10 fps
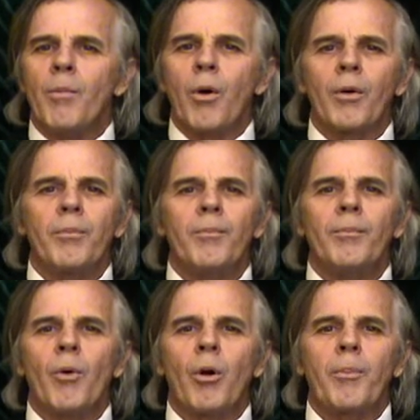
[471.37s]
more,
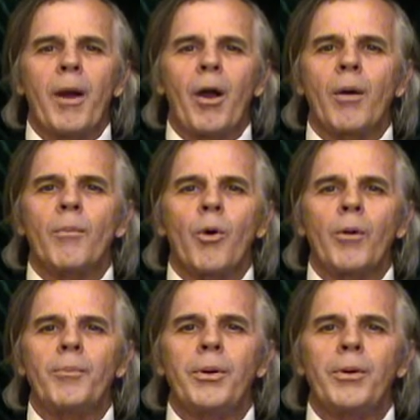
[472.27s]
more power,
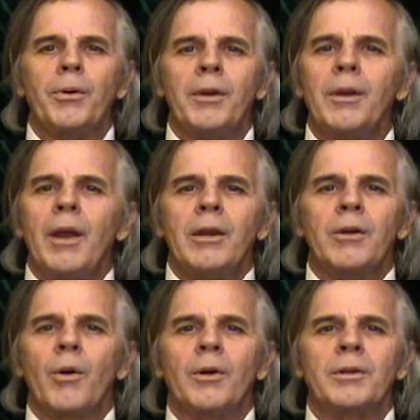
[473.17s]
more impunity.
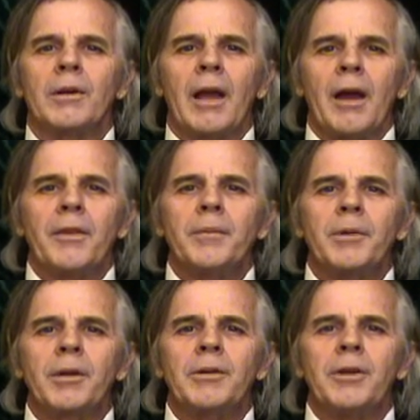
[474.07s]
You're going to allow them
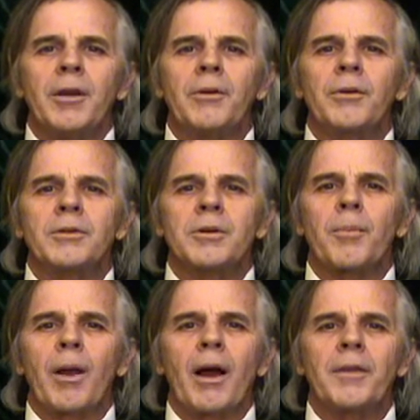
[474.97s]
to continue to
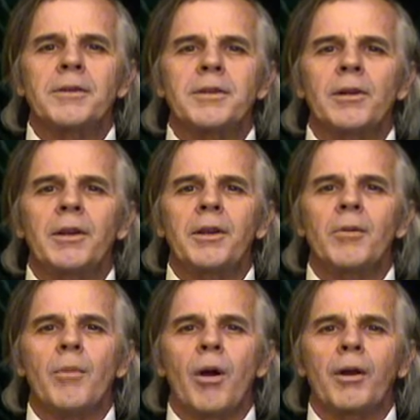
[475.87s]
supply this
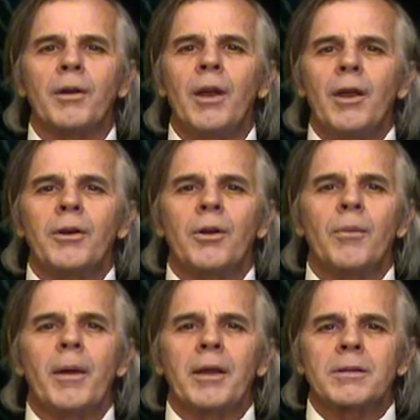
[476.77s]
illegal market. You're going
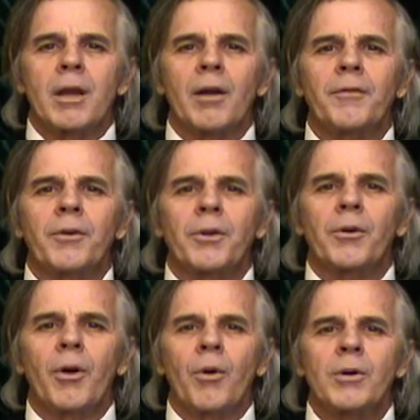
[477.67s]
to make it tough for the
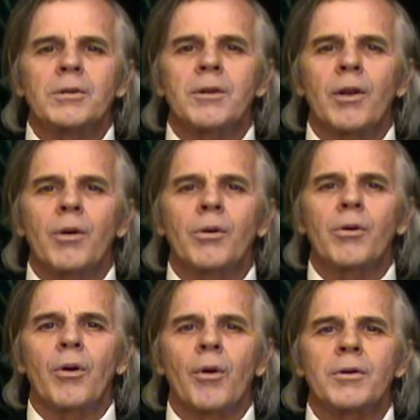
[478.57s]
growers, the
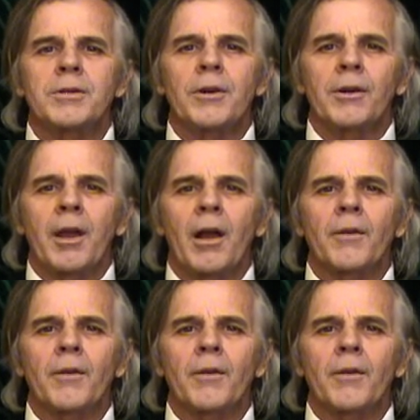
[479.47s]
local growers there in